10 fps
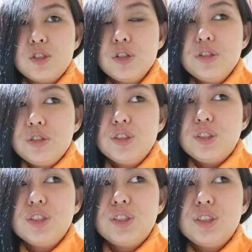jig jig
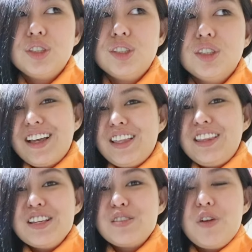jig jig jig jig.
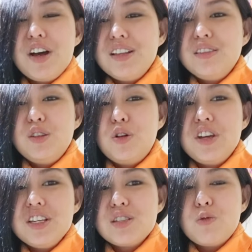This one,
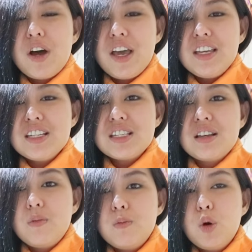noise wise
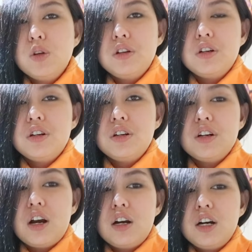
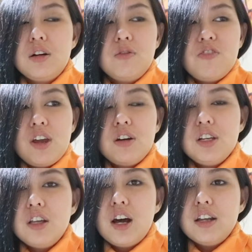motor are
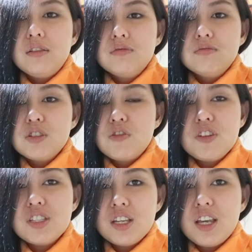very done
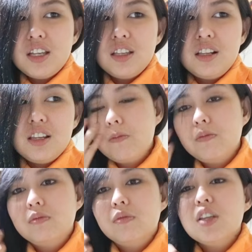sophisticatedly.
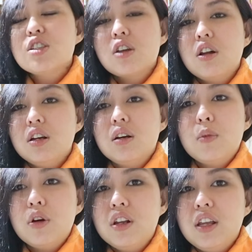It's
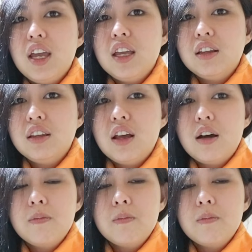tolerable and